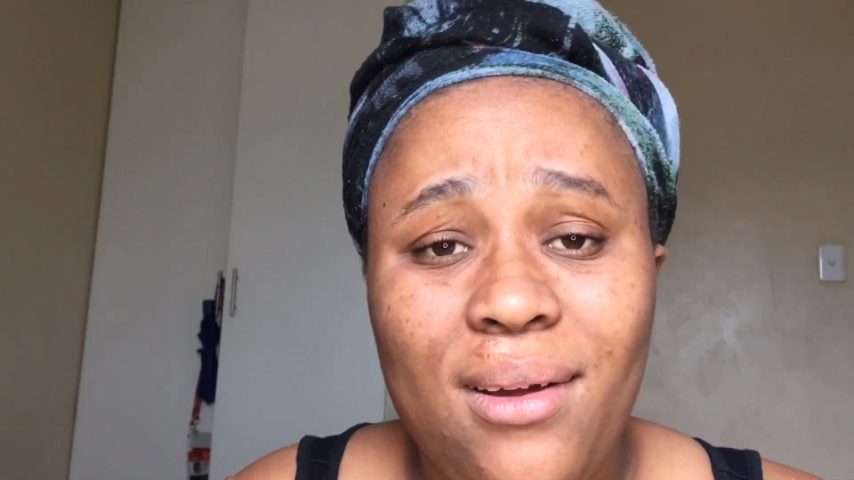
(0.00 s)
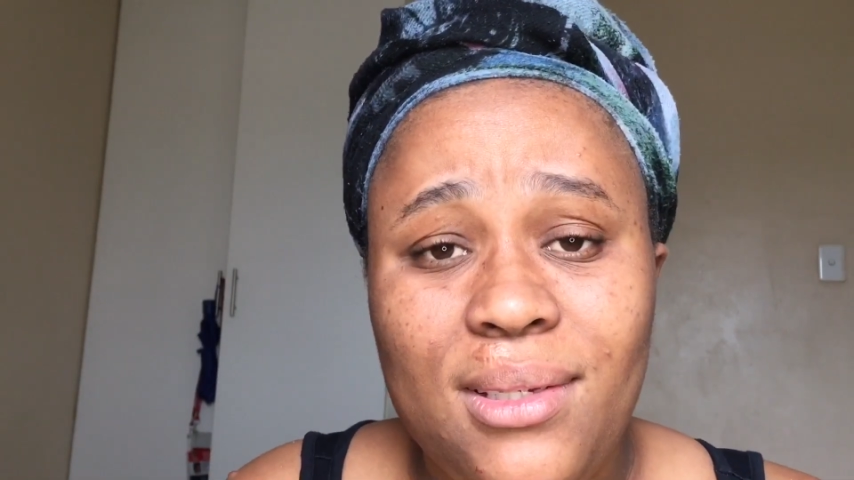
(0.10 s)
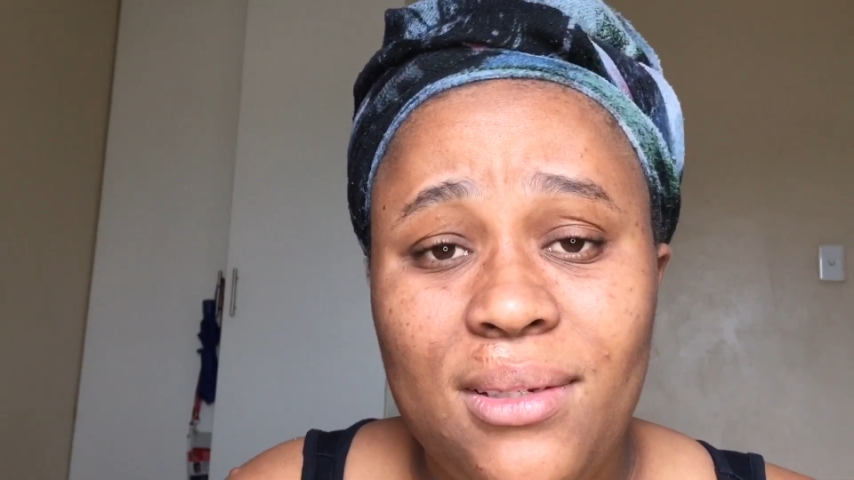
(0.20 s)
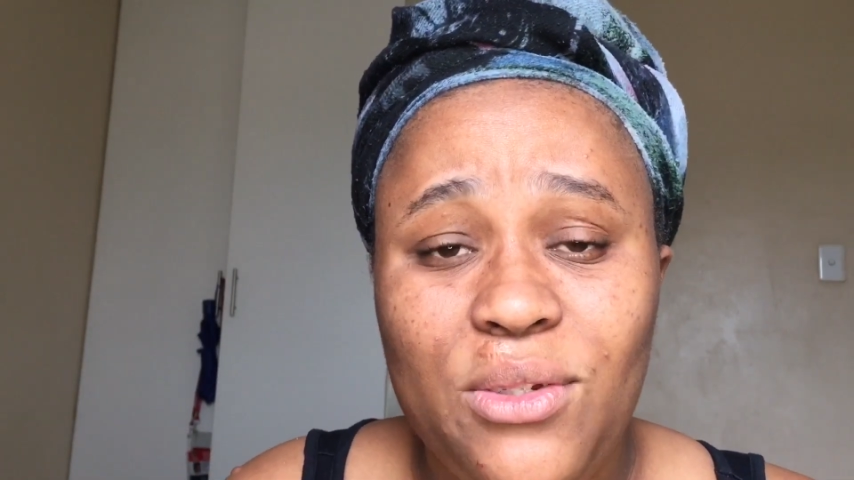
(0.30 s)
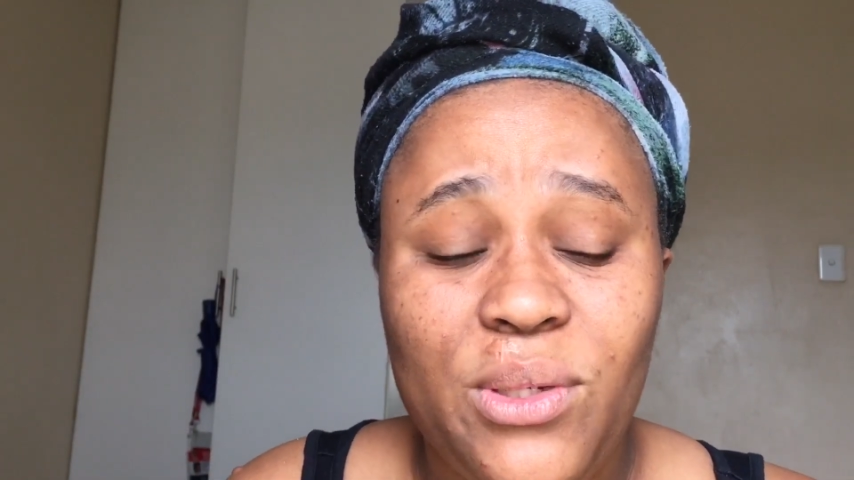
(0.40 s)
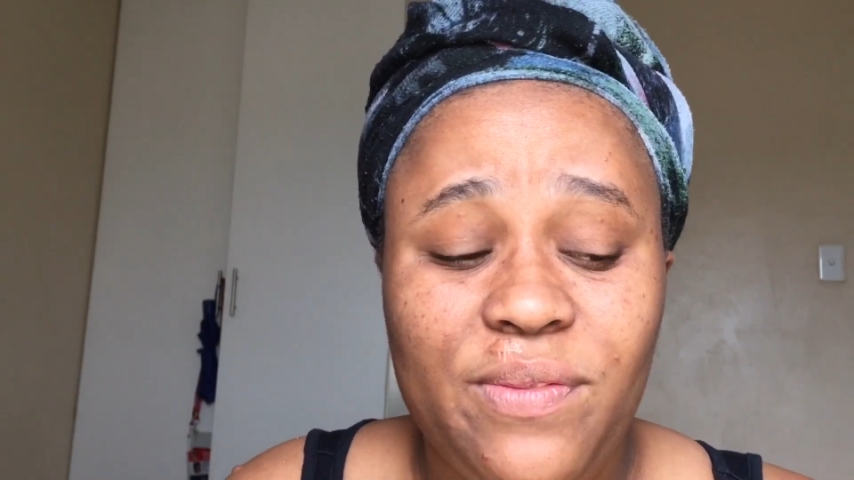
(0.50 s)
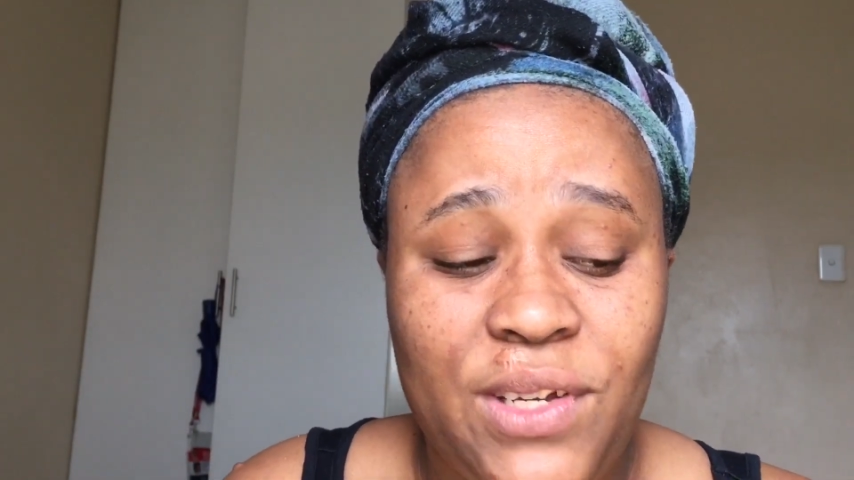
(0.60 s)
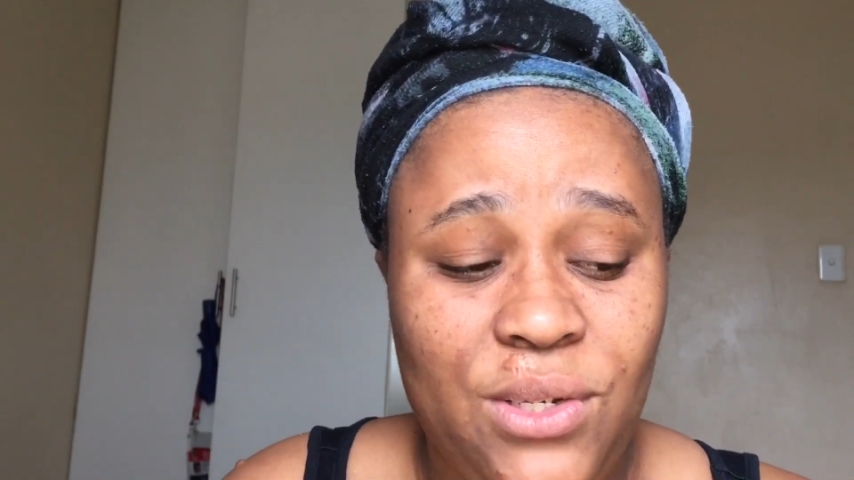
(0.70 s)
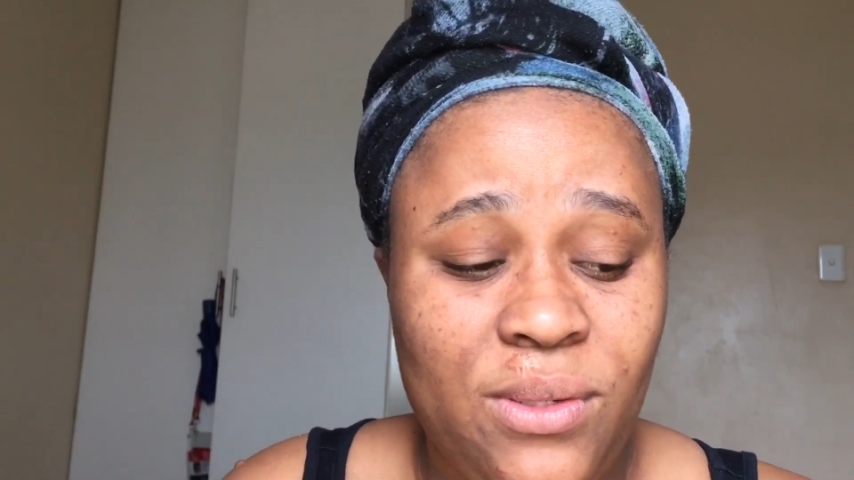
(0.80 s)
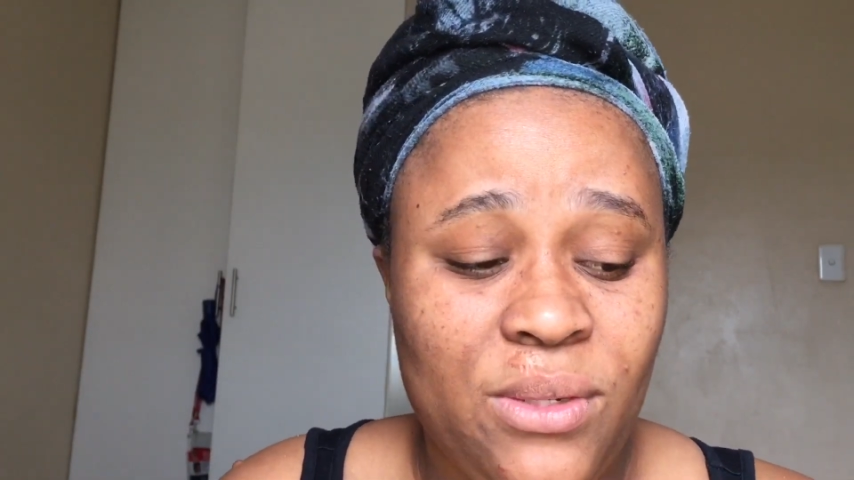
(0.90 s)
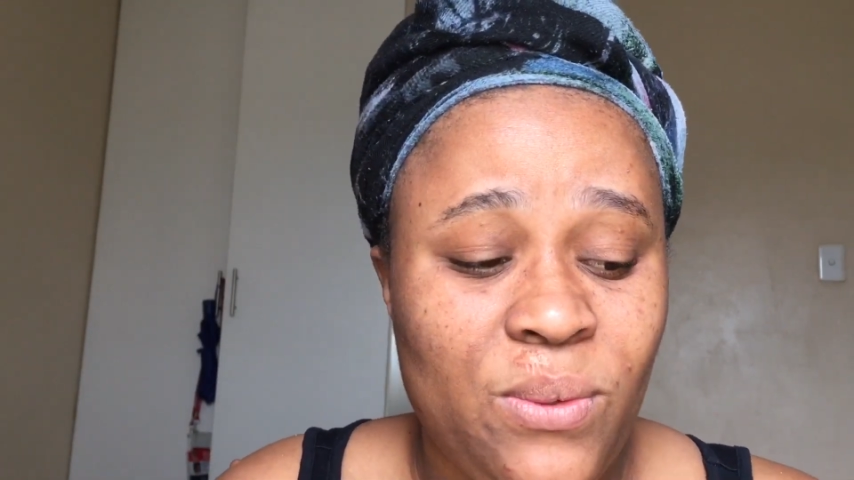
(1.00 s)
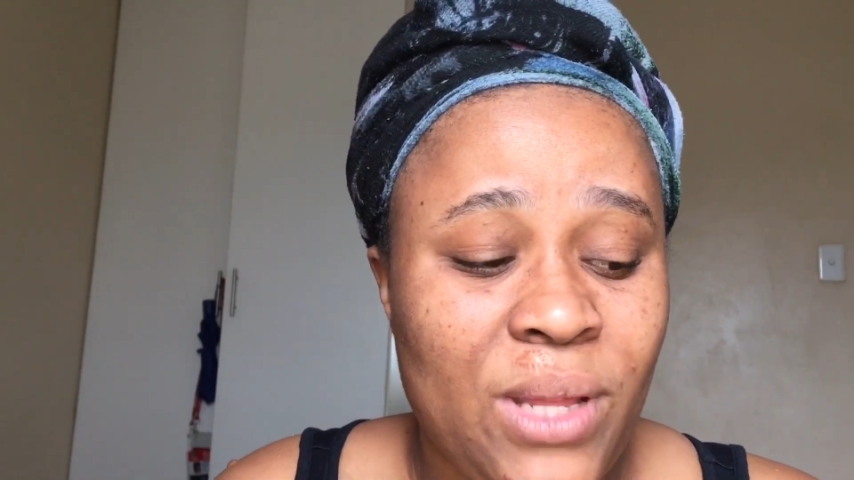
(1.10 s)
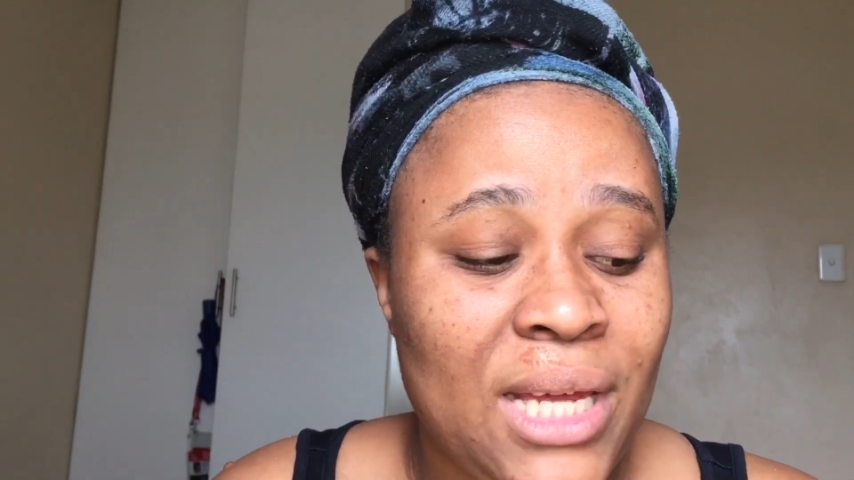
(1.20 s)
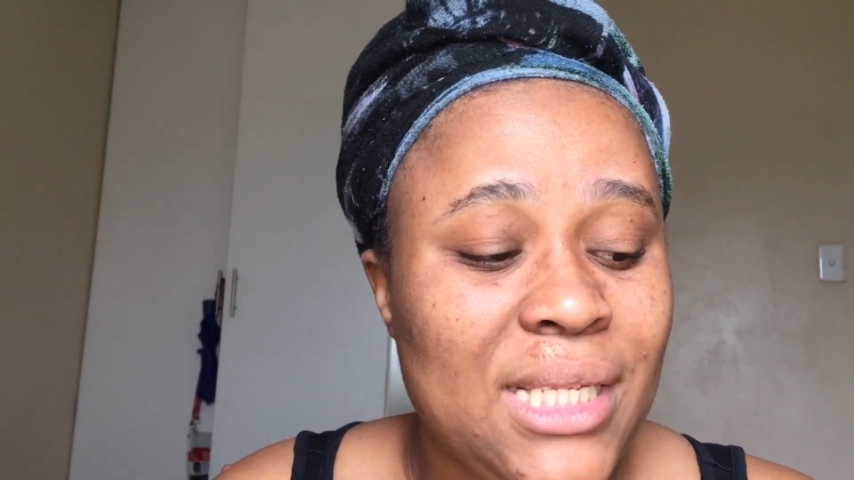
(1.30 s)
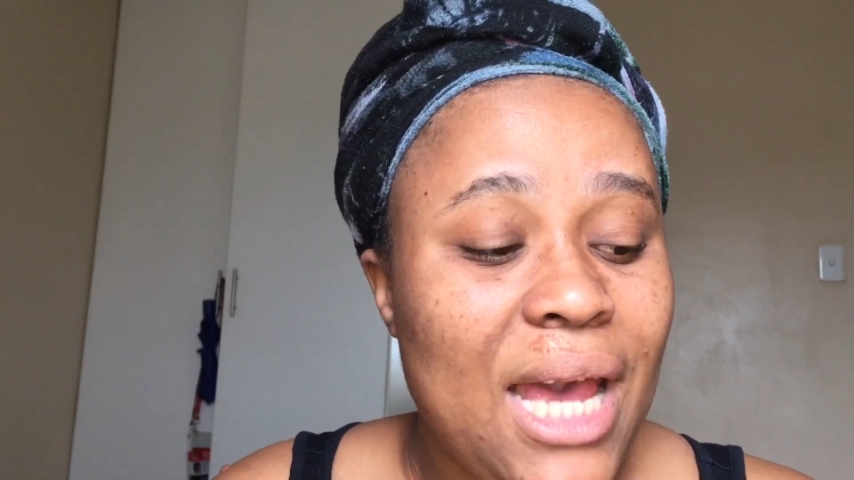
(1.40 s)
out and doing facials and all
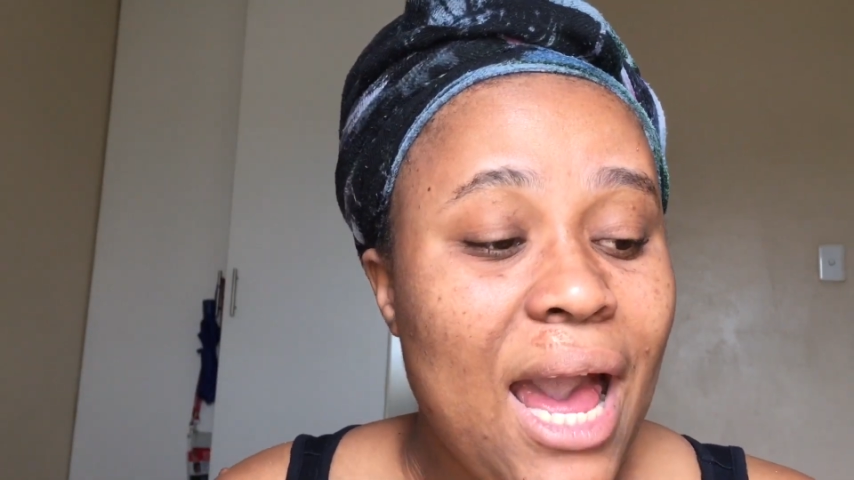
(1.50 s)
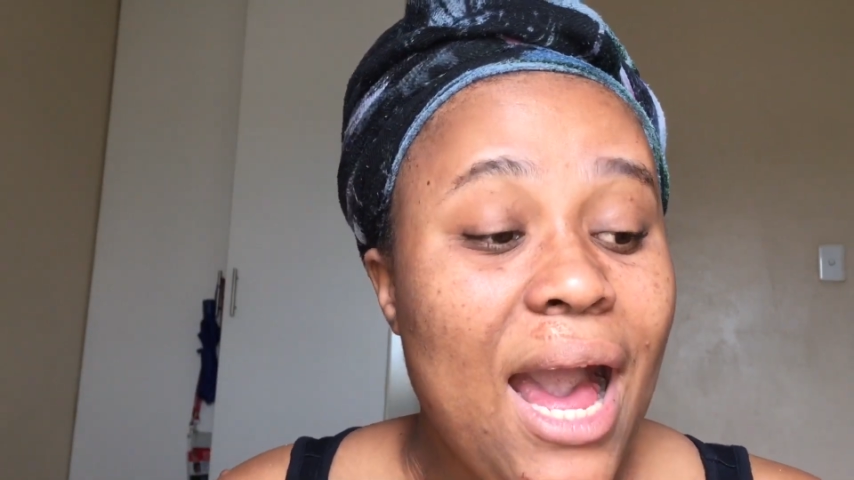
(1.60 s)
that,